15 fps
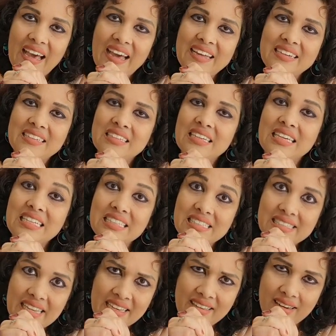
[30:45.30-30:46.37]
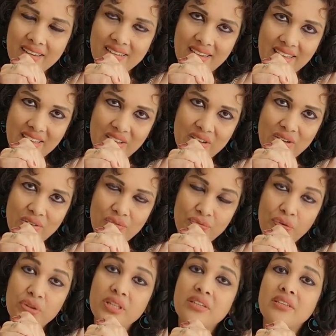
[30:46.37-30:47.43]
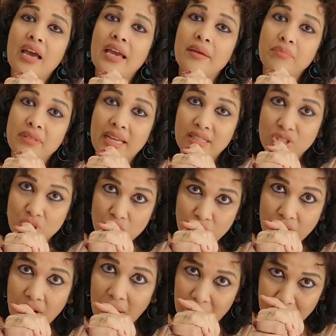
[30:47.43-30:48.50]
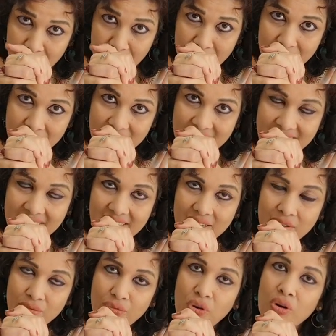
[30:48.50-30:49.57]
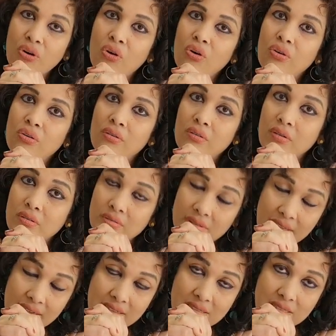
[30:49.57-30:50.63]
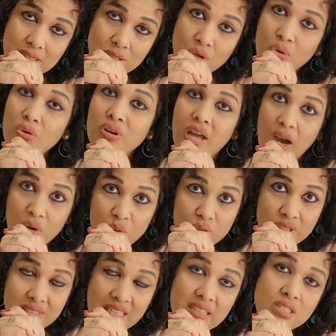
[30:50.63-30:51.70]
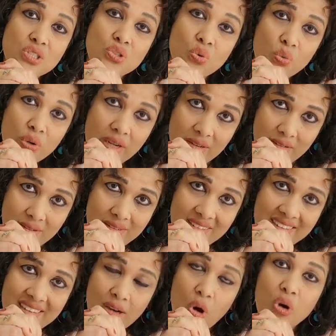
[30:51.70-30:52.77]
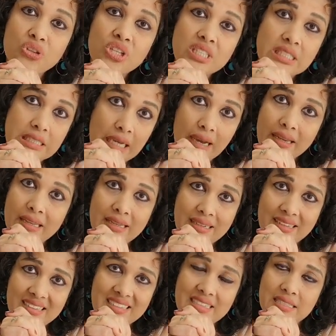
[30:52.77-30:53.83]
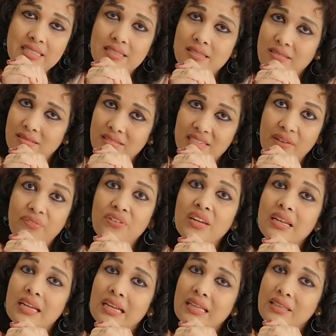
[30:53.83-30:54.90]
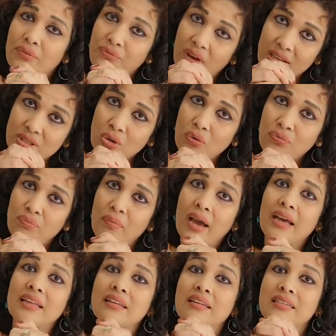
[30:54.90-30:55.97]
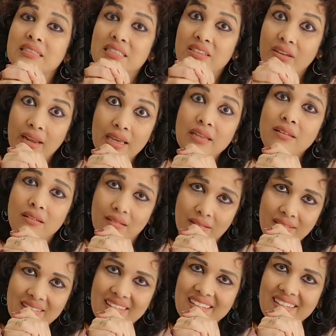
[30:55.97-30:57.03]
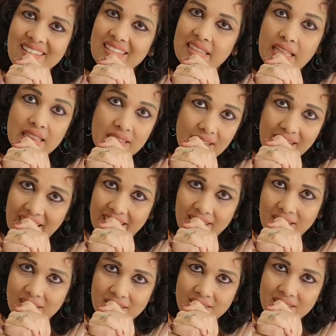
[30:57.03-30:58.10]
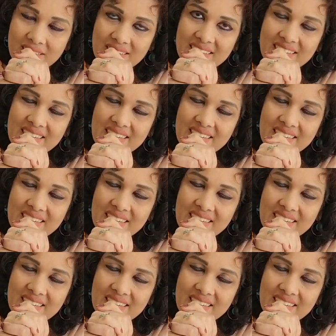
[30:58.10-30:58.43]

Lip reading: and integrity for the time that is to come. For there is no doubt that the student or the child is definitely the father of man is greater than the adult.